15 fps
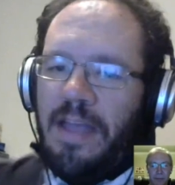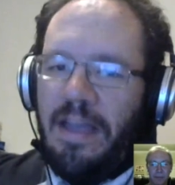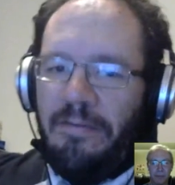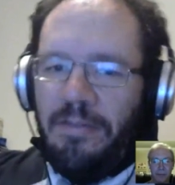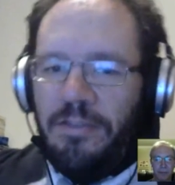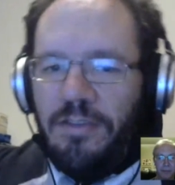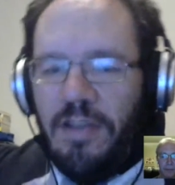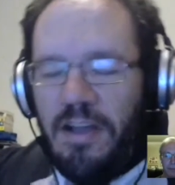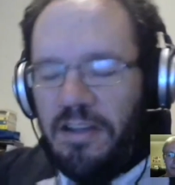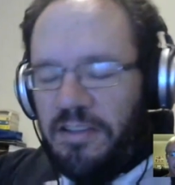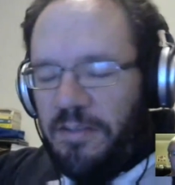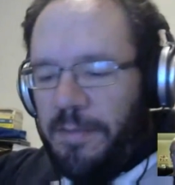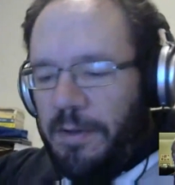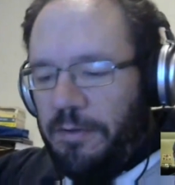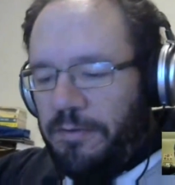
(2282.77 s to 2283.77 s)
haven't talked
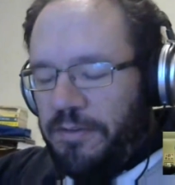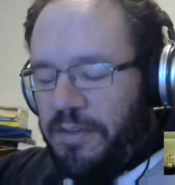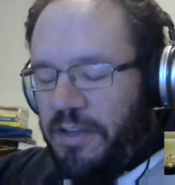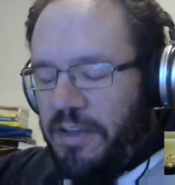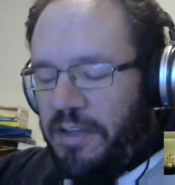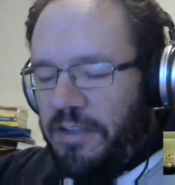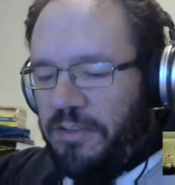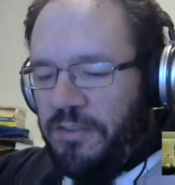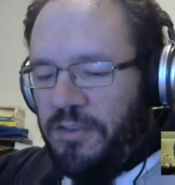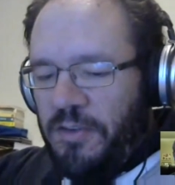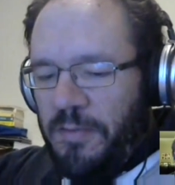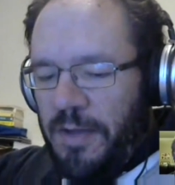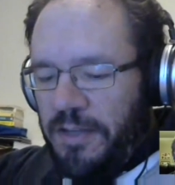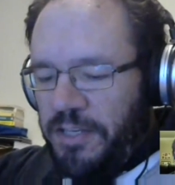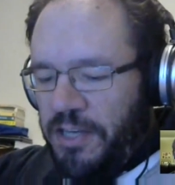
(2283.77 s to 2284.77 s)
about too
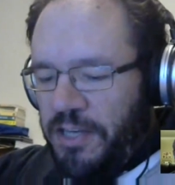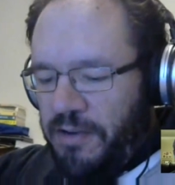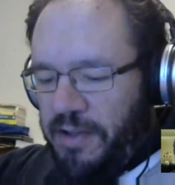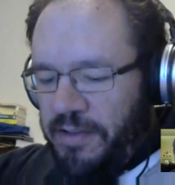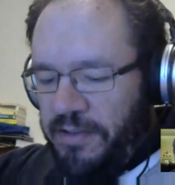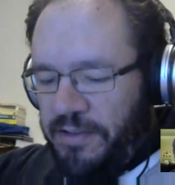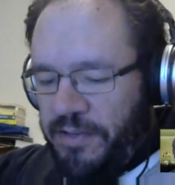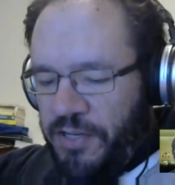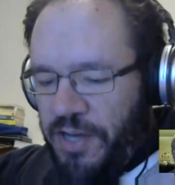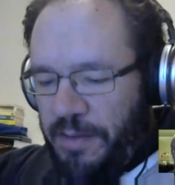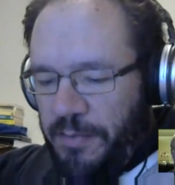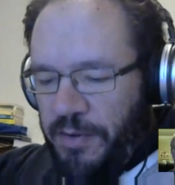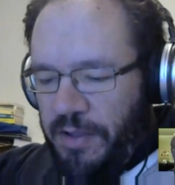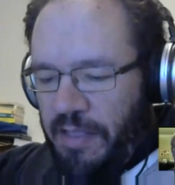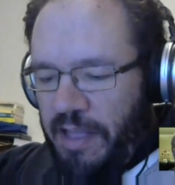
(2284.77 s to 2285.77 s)
much here on
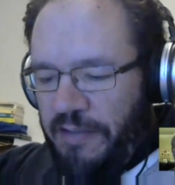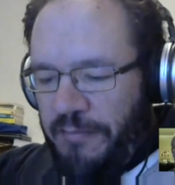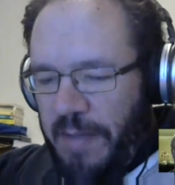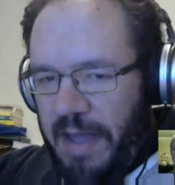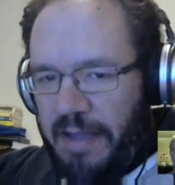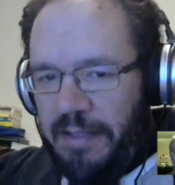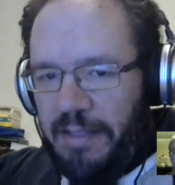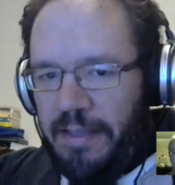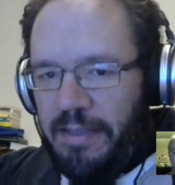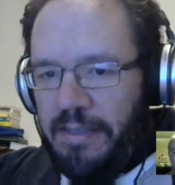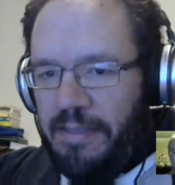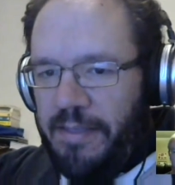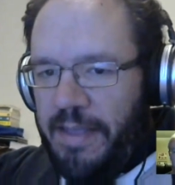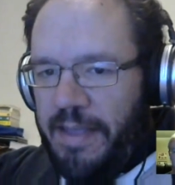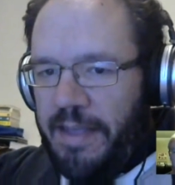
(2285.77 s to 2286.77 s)
Jeopardy Live panel
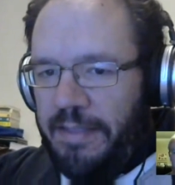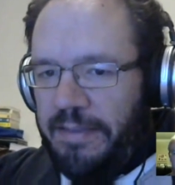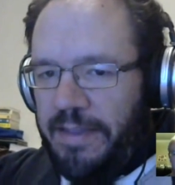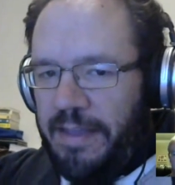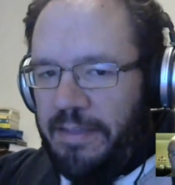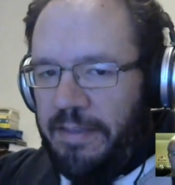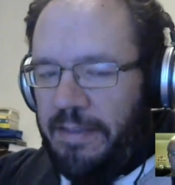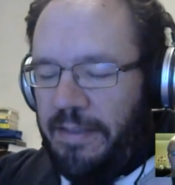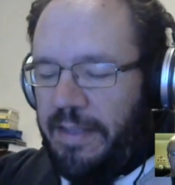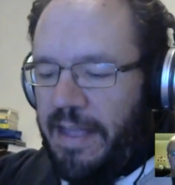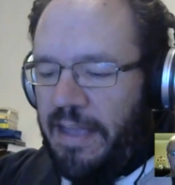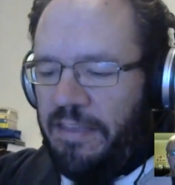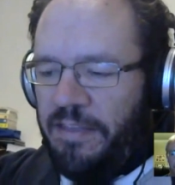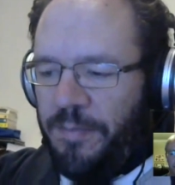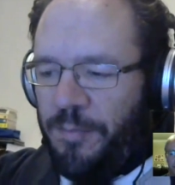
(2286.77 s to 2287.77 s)
is the contestant
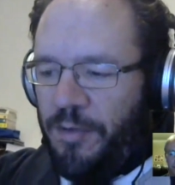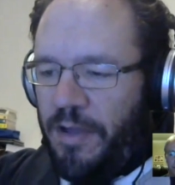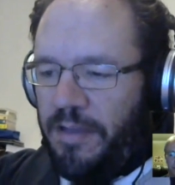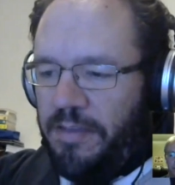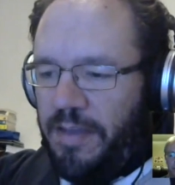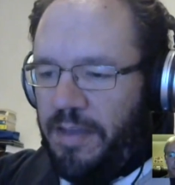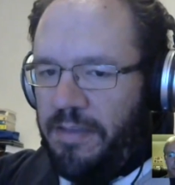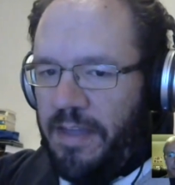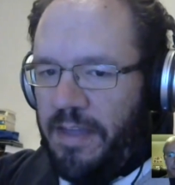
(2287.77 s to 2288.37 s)
guest process.